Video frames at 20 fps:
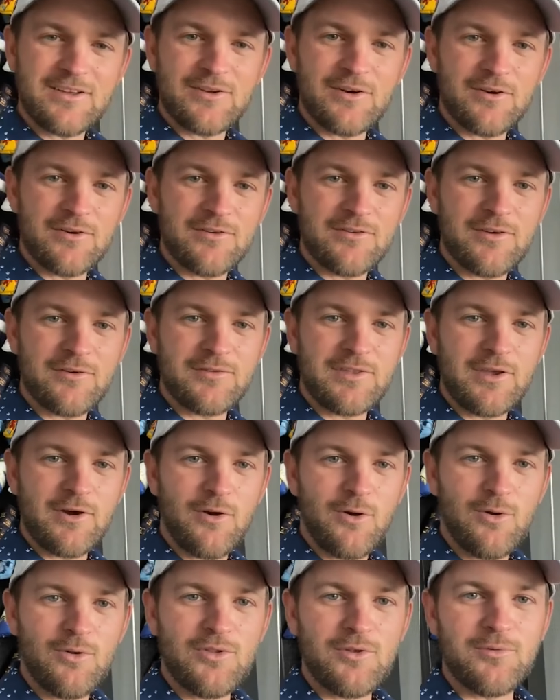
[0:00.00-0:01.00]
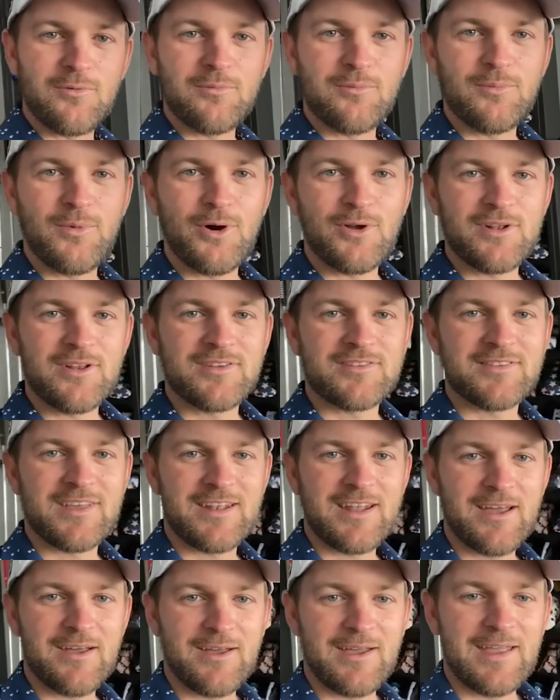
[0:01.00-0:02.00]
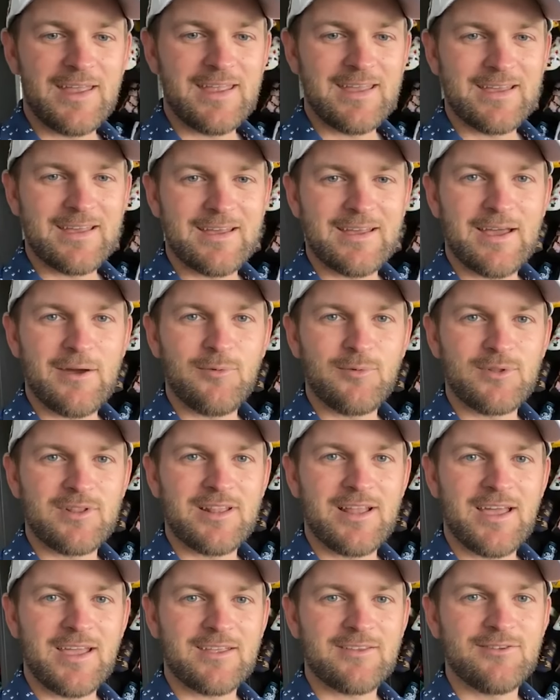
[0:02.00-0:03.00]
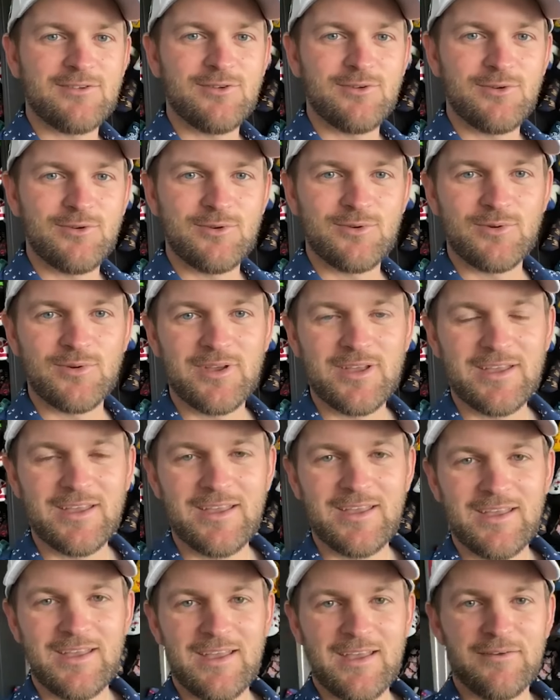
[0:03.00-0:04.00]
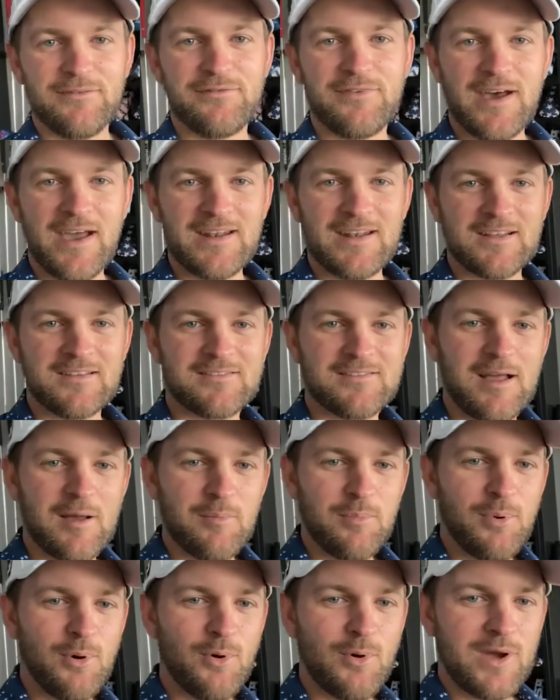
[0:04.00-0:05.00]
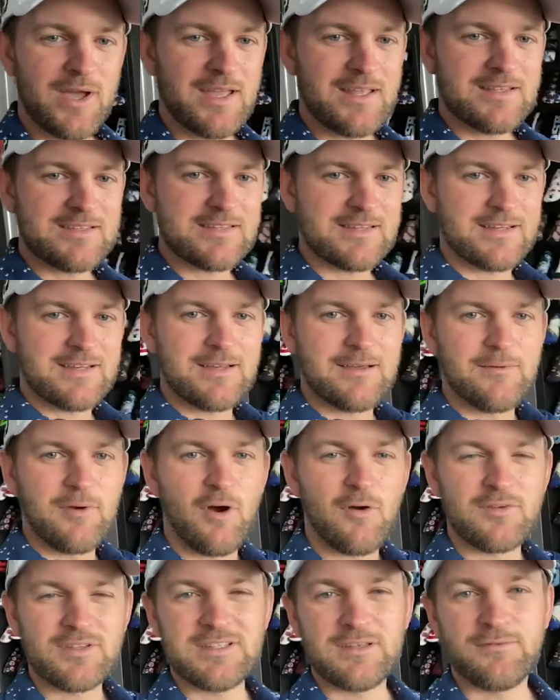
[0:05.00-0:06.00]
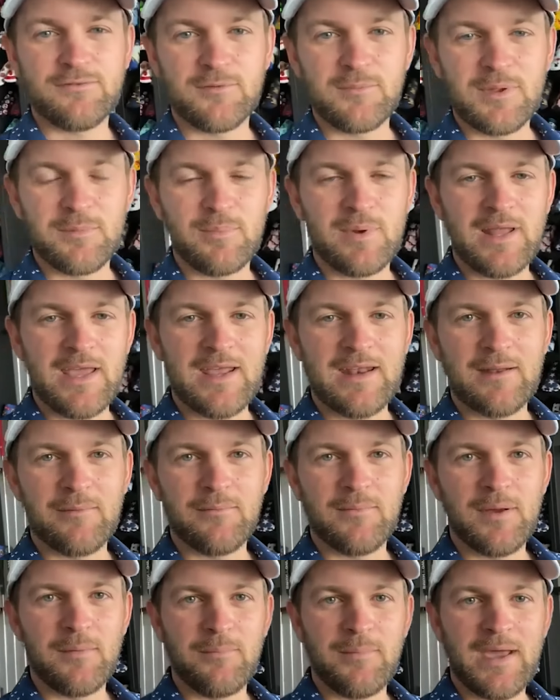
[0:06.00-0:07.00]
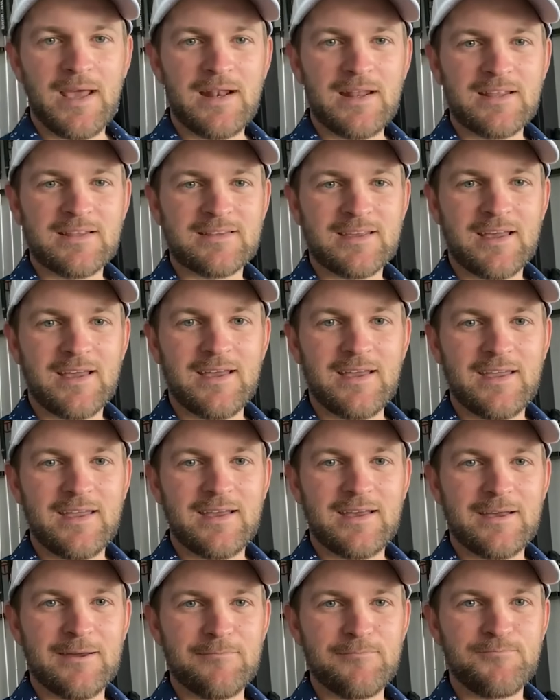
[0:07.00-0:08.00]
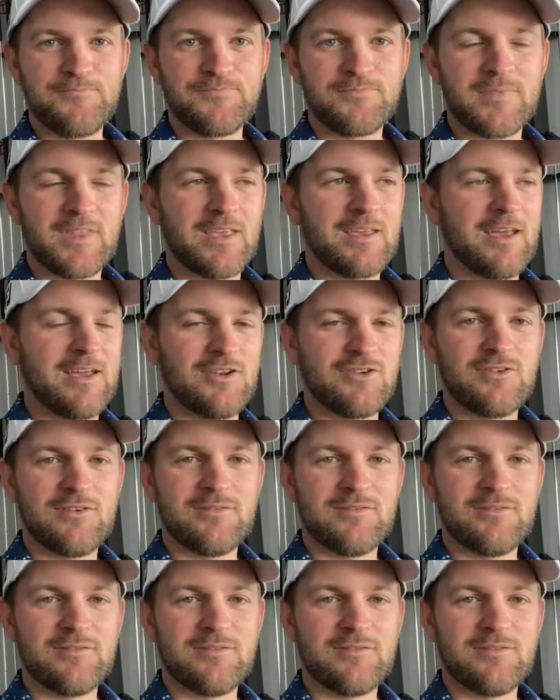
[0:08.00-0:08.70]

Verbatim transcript: you know, of the older models that I, uh, I would like to find at some point. Um, obviously, for me playing a, a mallet, I, um, I,